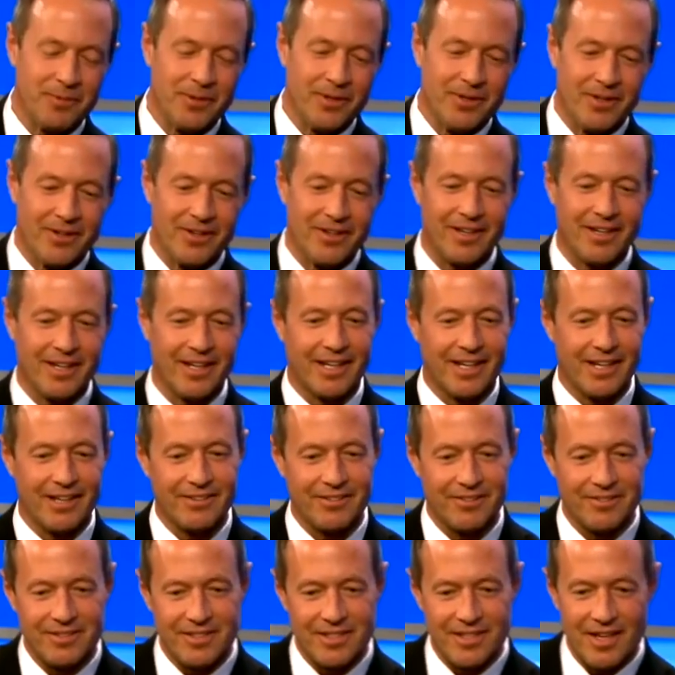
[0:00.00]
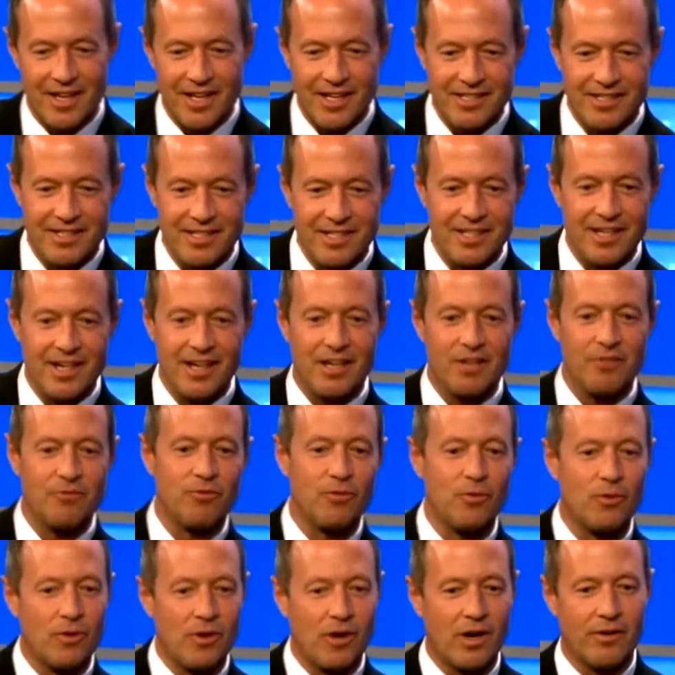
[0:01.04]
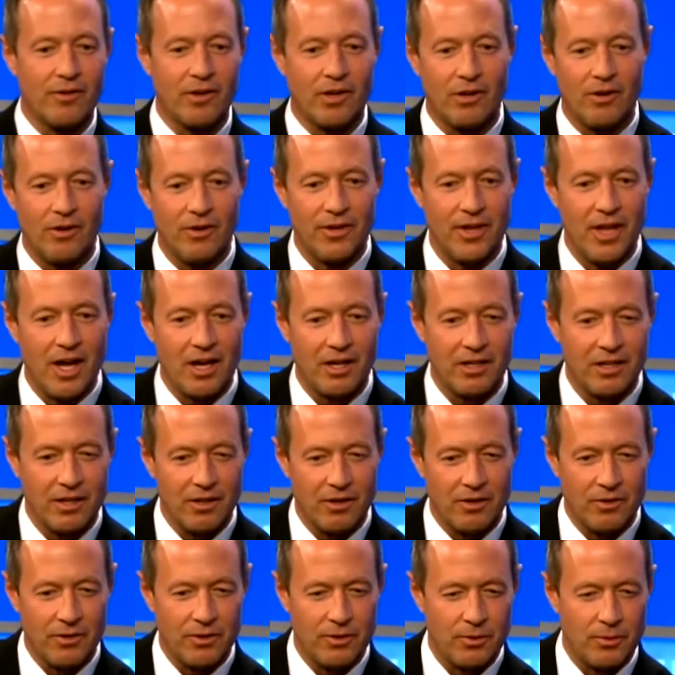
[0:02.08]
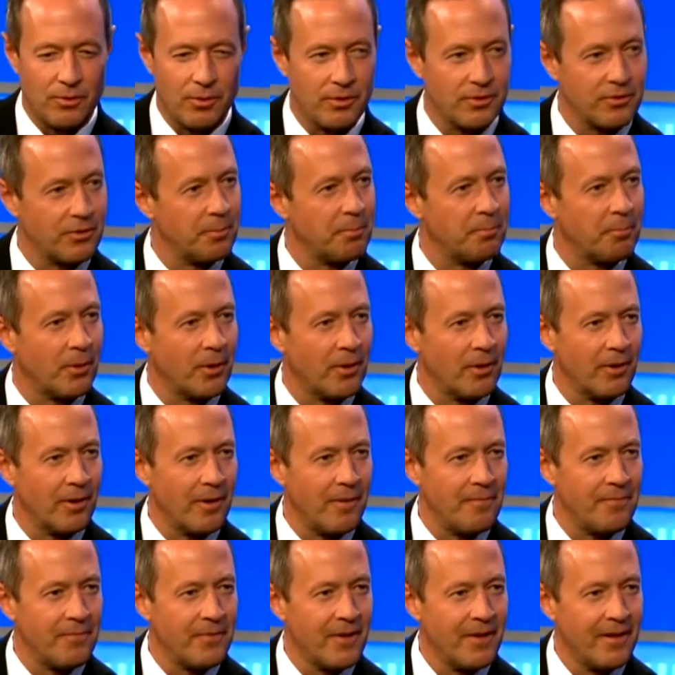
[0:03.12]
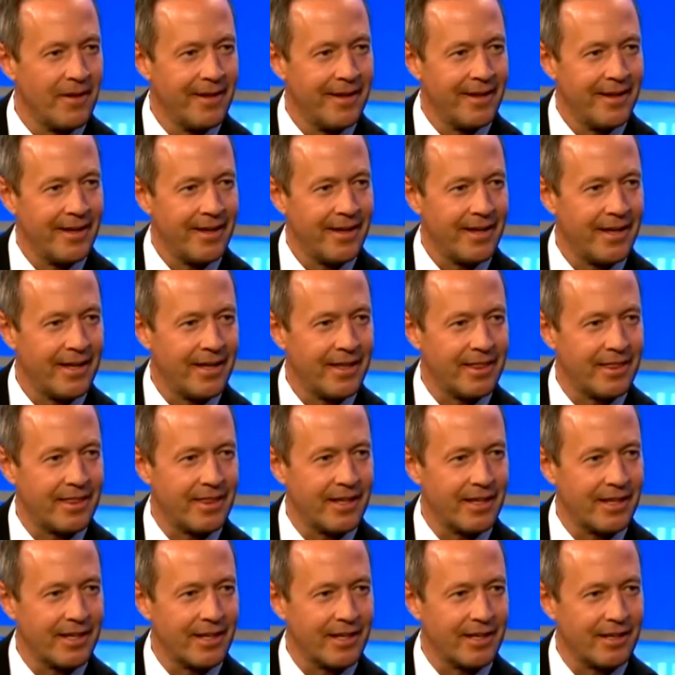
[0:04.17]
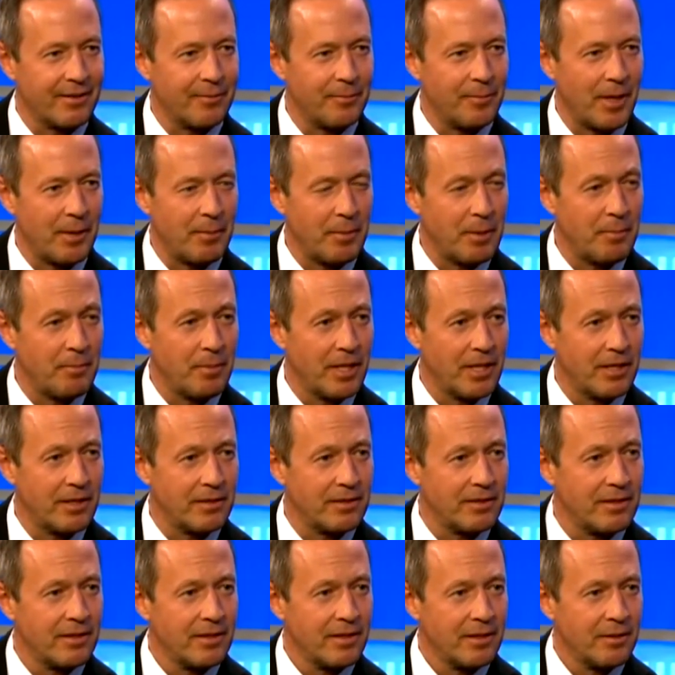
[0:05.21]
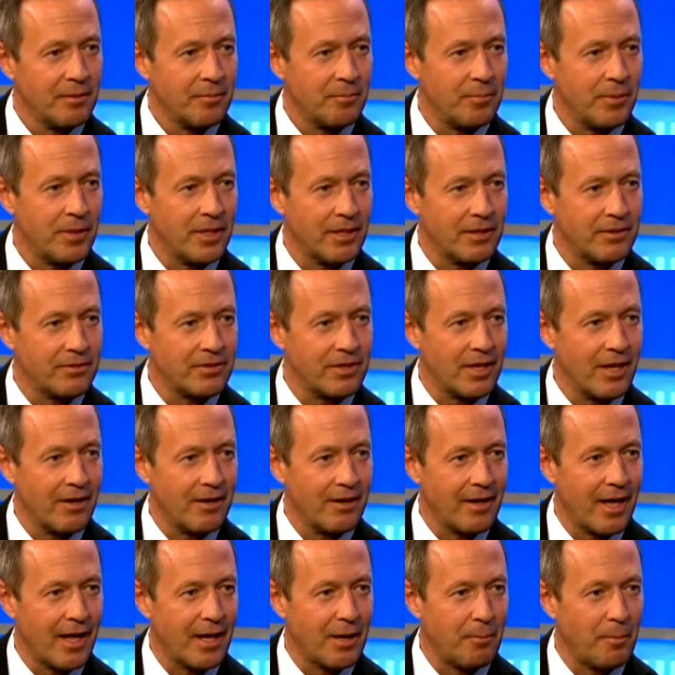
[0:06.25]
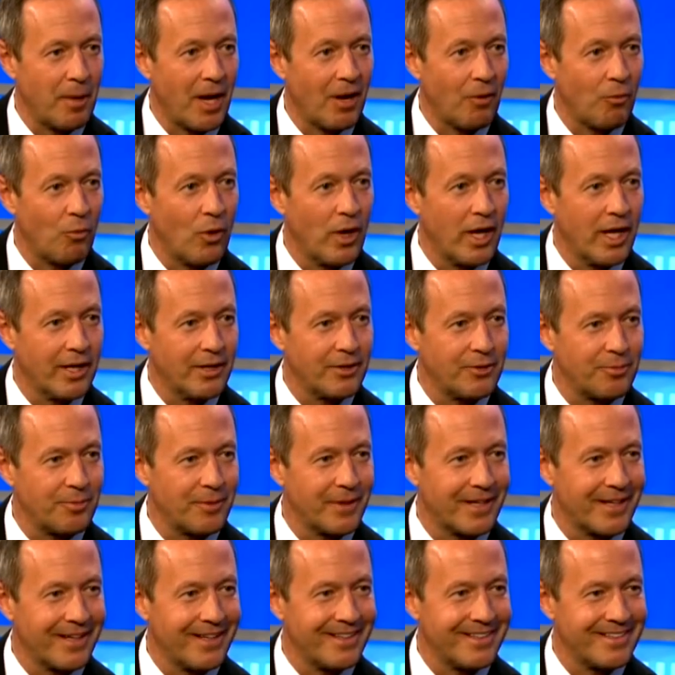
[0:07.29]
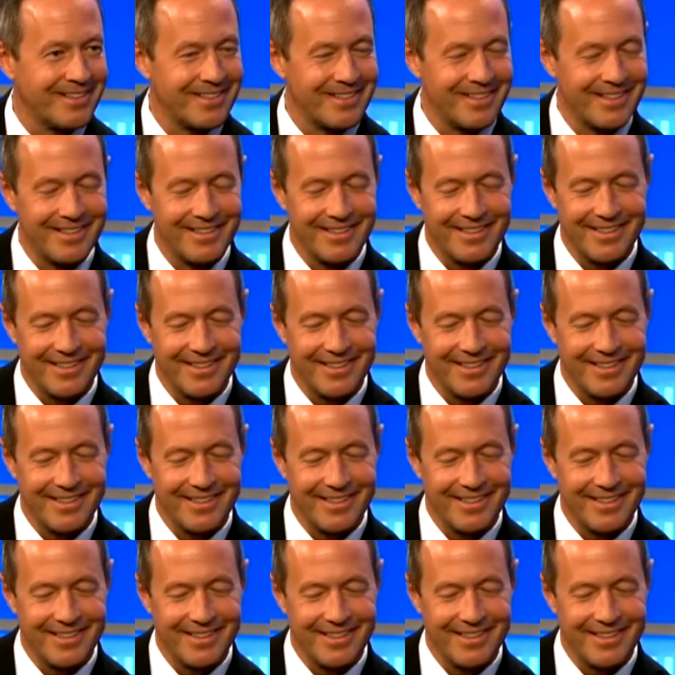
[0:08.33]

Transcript: here, I guess it was in 1984, I recall knocking on doors in Berlin mm-hmm. and thinking to my, I mean, being being scared out of my wits because uh,